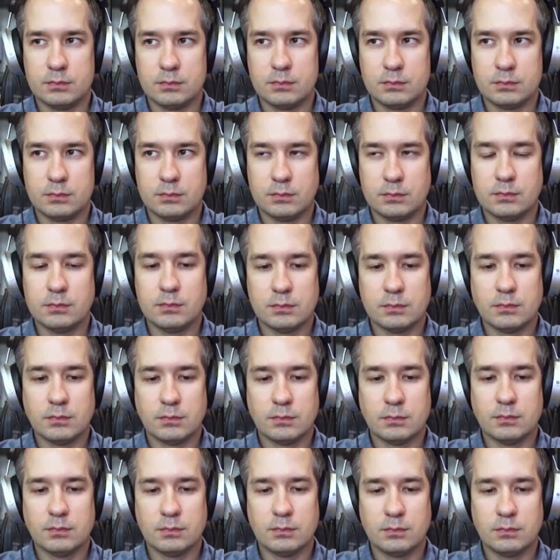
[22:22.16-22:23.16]

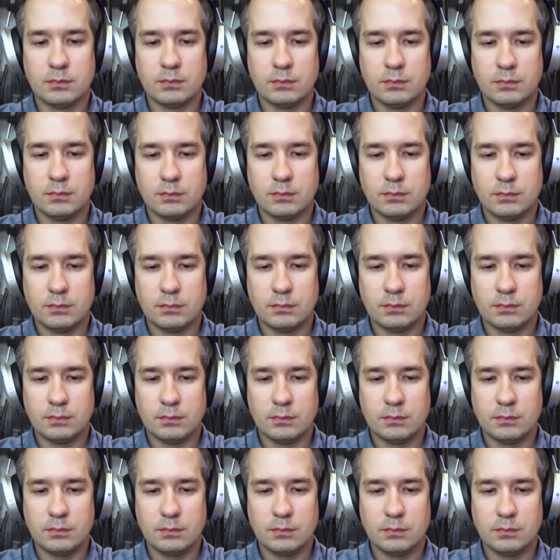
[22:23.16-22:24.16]

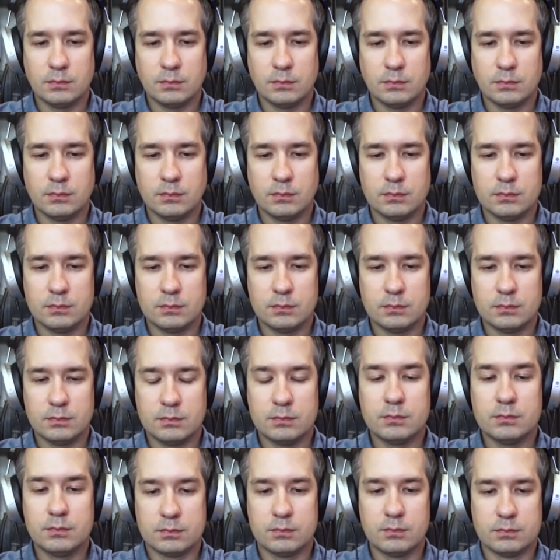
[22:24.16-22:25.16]

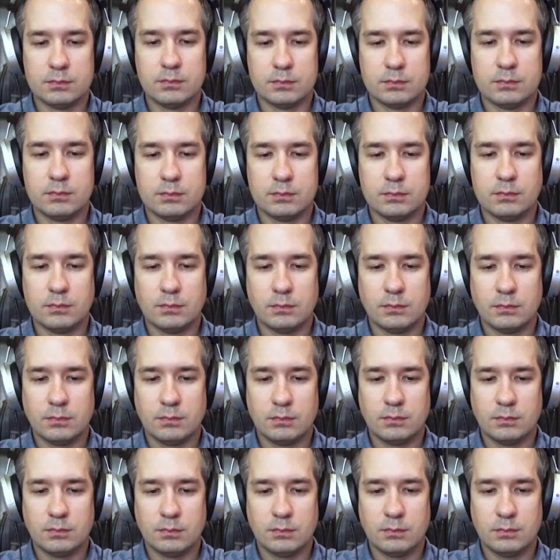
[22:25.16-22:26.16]

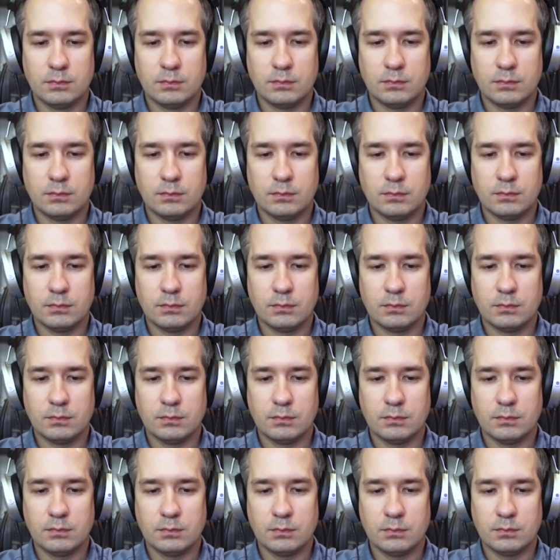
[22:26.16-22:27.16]

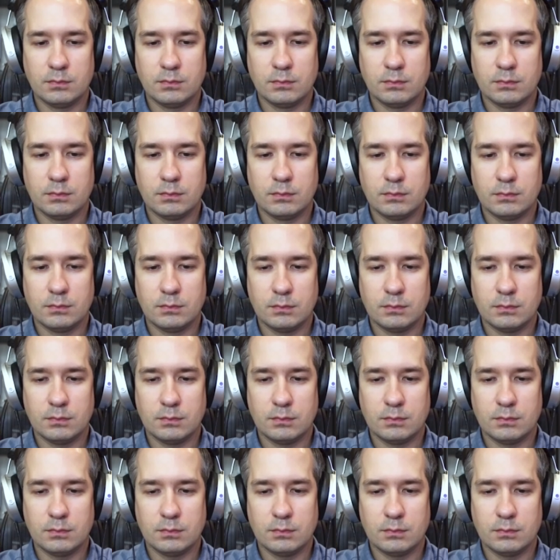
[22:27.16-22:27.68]
The person shown says nothing.